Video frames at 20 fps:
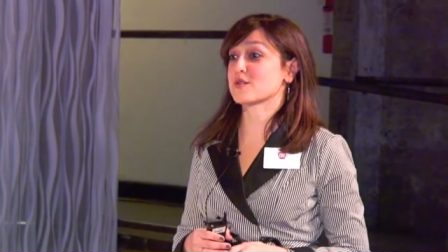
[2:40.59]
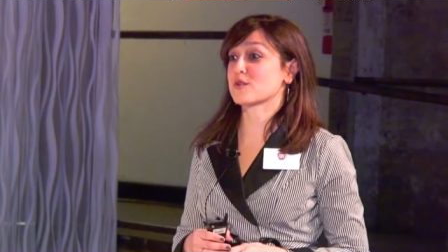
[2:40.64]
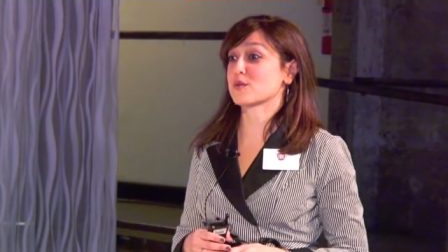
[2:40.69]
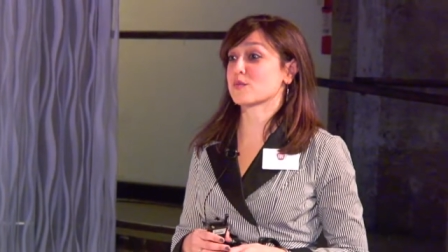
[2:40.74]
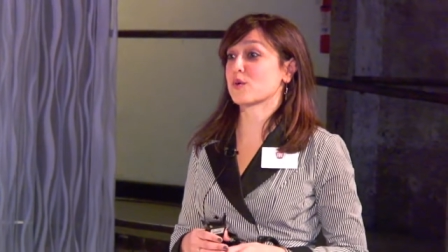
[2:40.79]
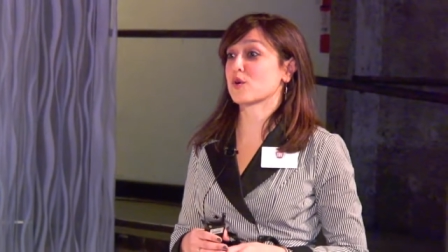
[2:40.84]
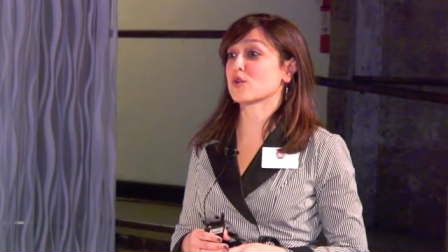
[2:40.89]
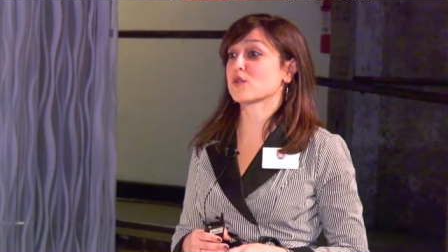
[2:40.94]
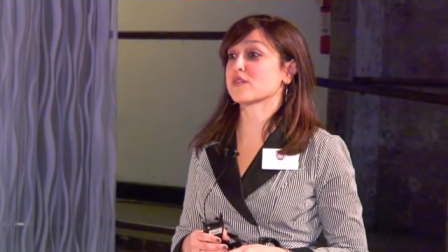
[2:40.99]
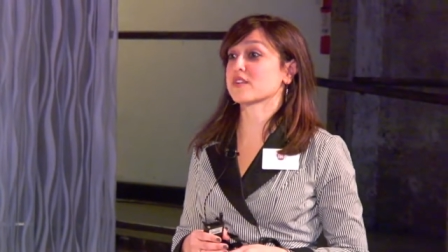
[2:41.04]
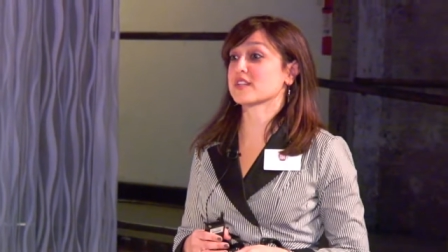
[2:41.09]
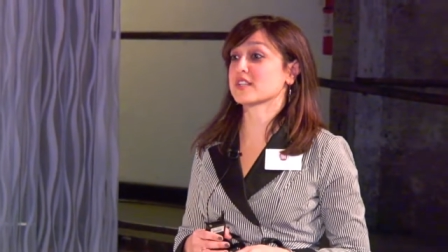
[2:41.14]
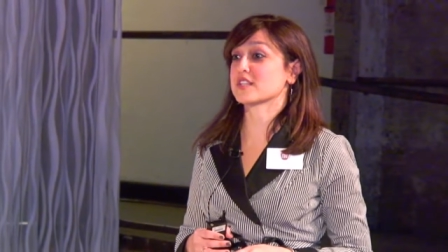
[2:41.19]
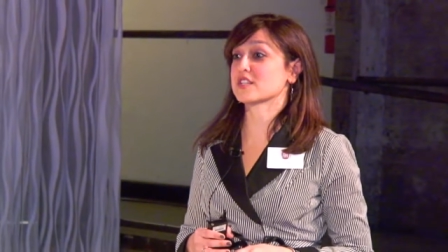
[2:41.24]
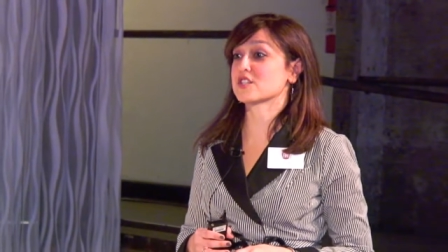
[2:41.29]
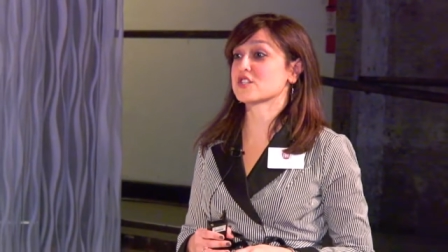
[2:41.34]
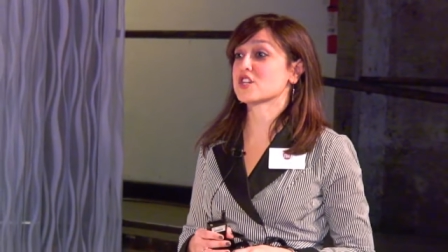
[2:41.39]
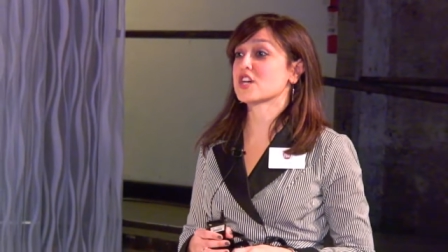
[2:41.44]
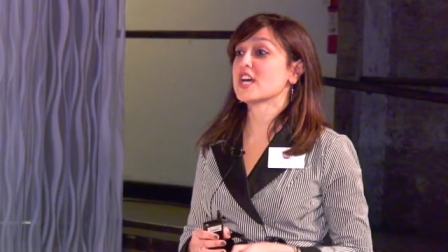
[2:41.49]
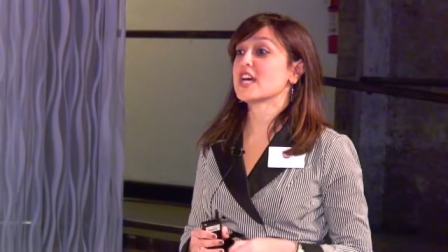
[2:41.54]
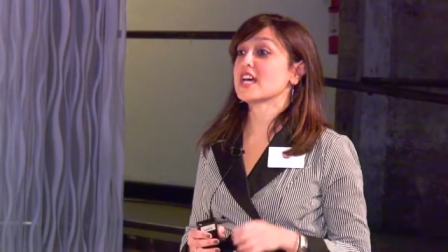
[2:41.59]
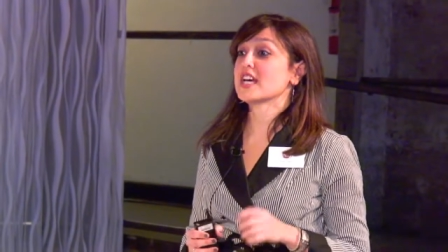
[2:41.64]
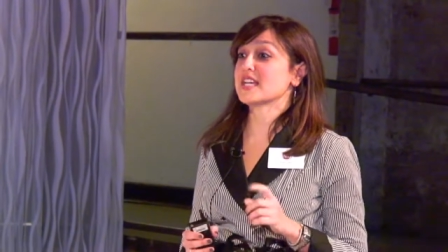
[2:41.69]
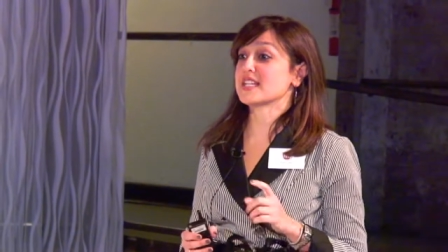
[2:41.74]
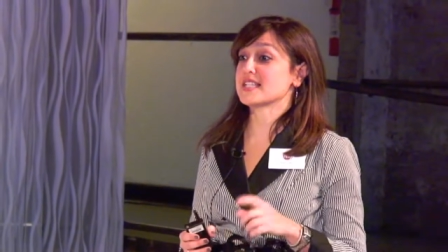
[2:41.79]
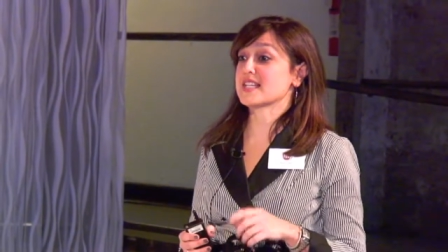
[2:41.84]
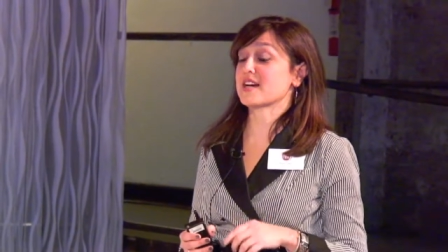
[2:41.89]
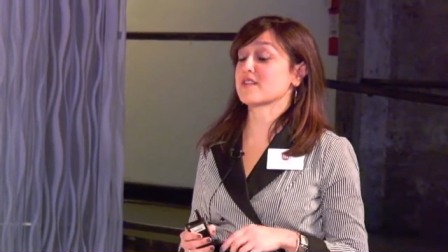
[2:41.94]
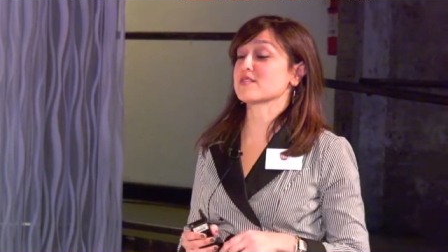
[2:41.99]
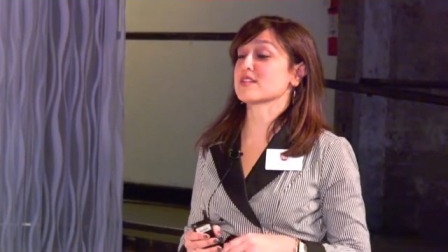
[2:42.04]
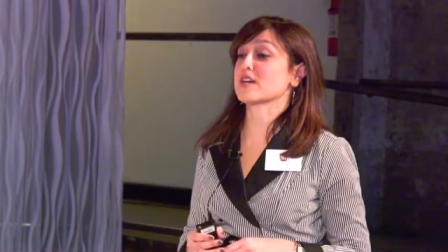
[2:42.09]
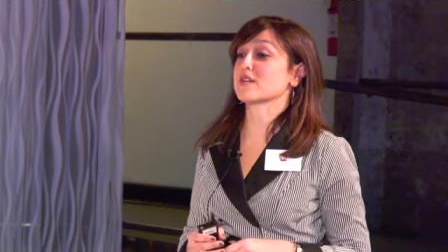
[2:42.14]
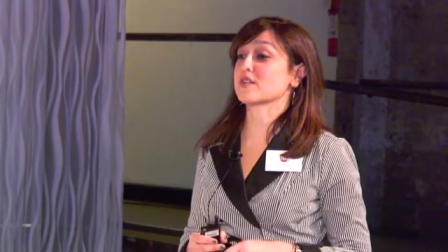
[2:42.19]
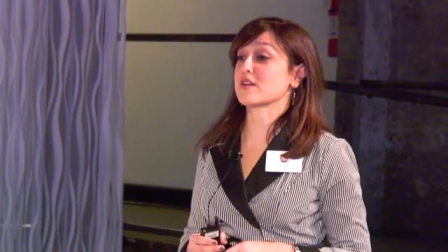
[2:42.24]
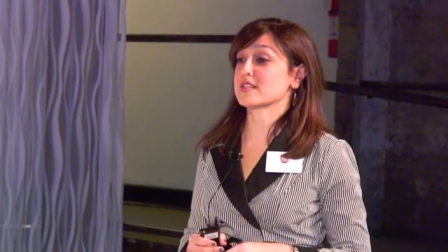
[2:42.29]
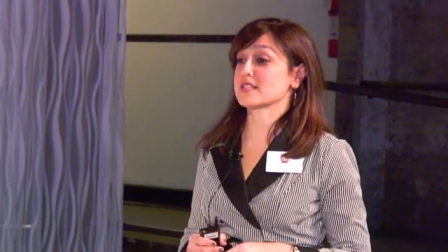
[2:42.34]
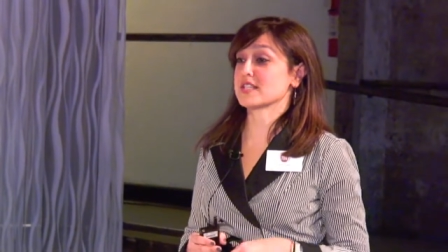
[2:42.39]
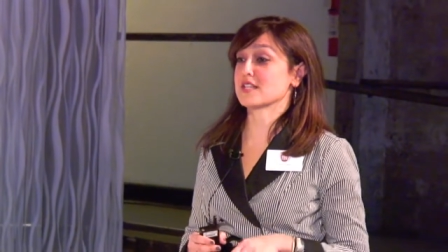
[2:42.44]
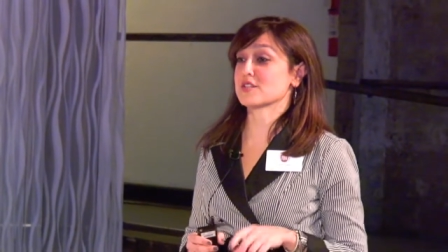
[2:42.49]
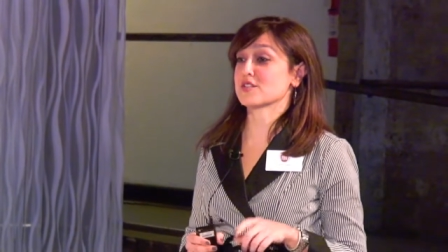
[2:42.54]
So the Motor Village in downtown
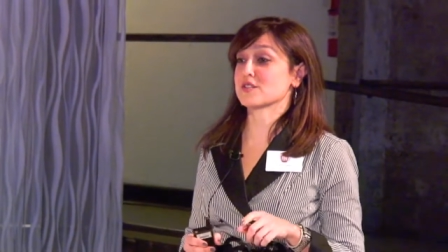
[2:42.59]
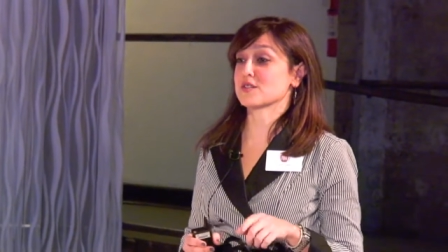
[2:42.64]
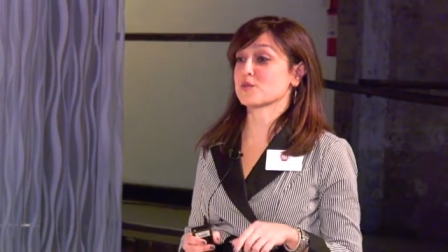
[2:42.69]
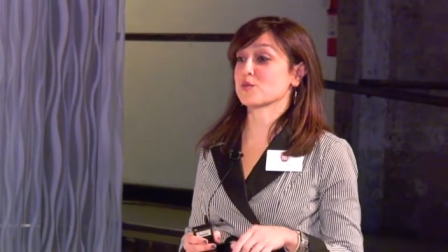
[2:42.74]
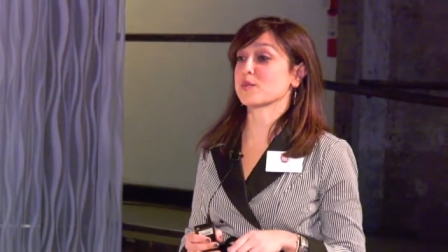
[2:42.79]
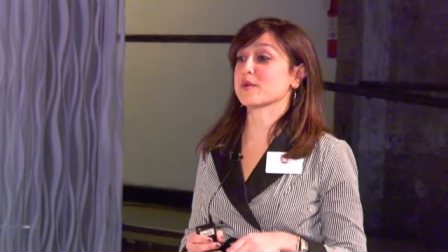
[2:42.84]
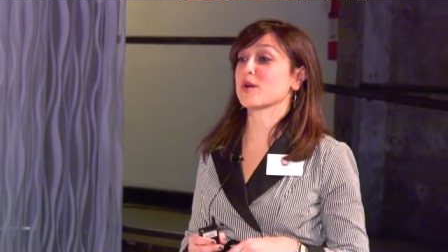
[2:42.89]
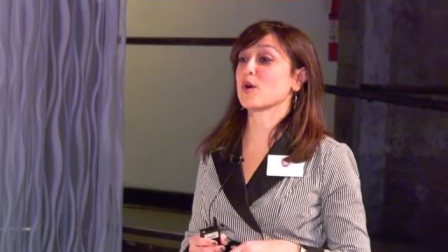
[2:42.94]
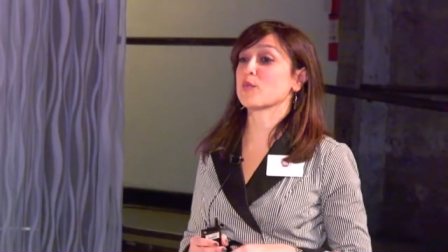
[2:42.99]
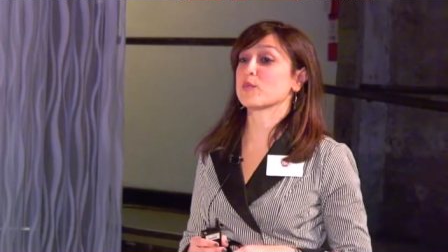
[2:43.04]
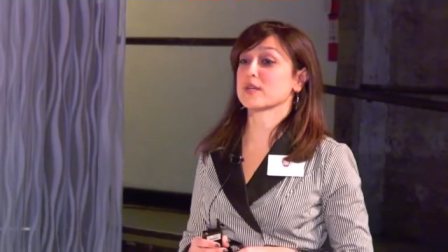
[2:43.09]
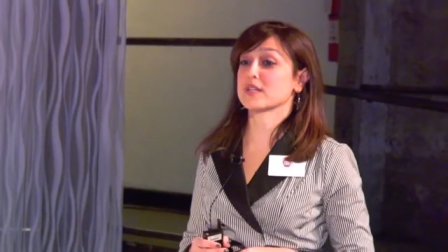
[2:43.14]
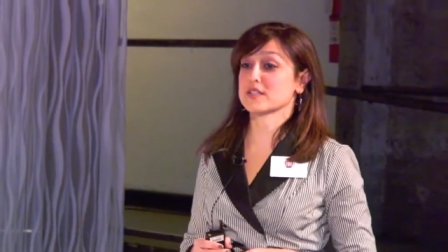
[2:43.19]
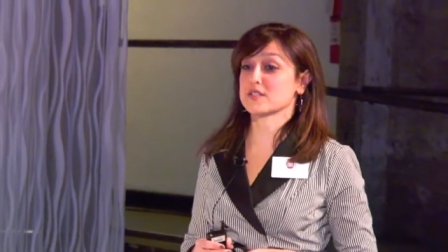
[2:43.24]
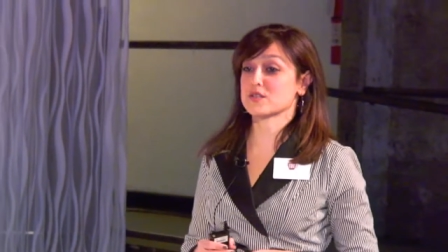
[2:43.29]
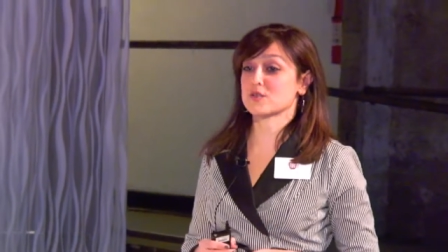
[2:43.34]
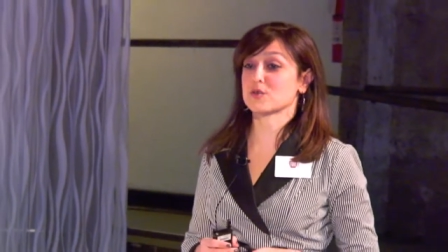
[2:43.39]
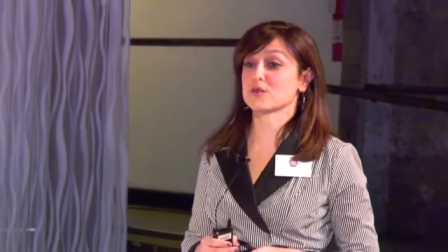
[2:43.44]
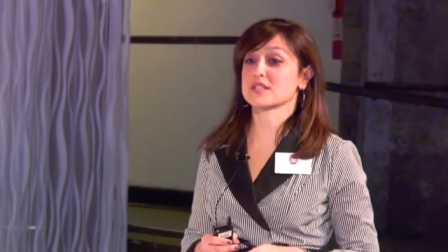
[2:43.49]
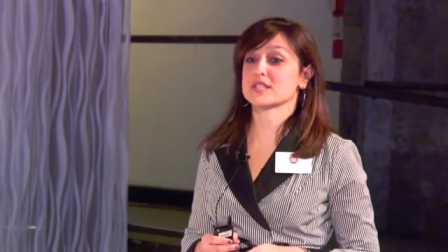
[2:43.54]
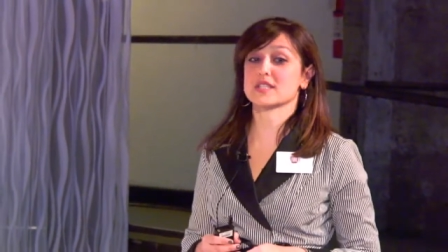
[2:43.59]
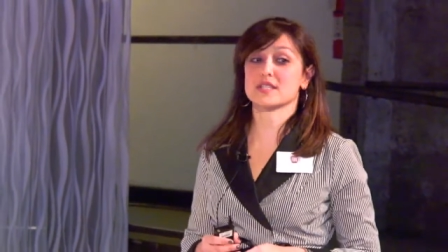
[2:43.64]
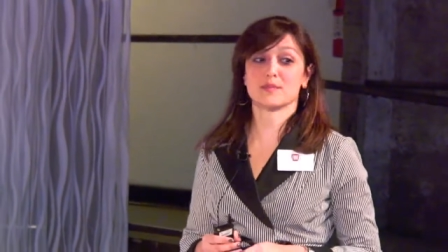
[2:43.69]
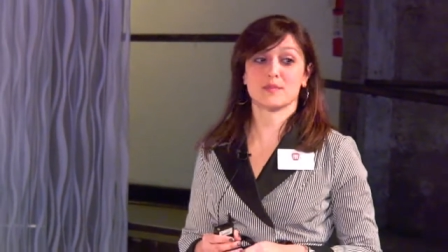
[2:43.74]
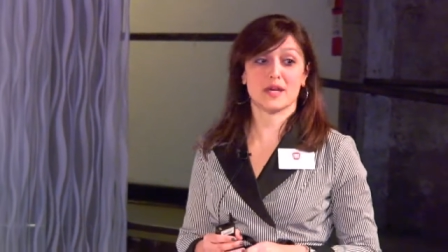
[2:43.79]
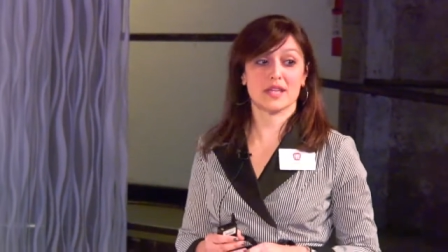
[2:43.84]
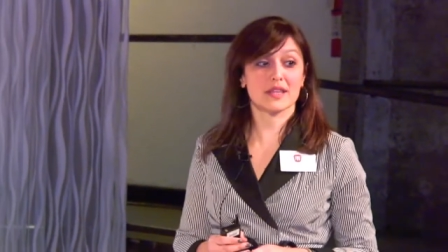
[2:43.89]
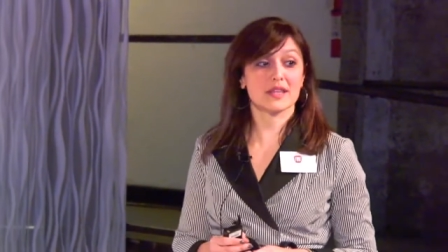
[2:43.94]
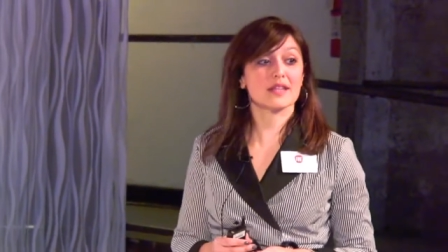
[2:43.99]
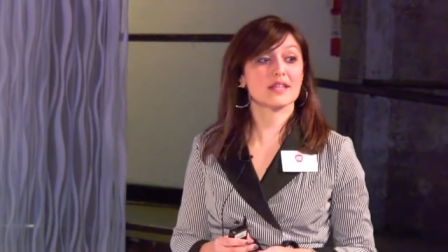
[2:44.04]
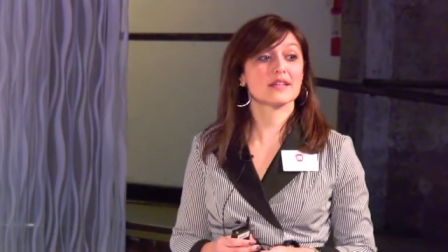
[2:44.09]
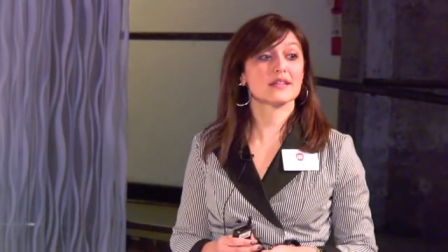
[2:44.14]
Los Angeles will be opening its doors this month.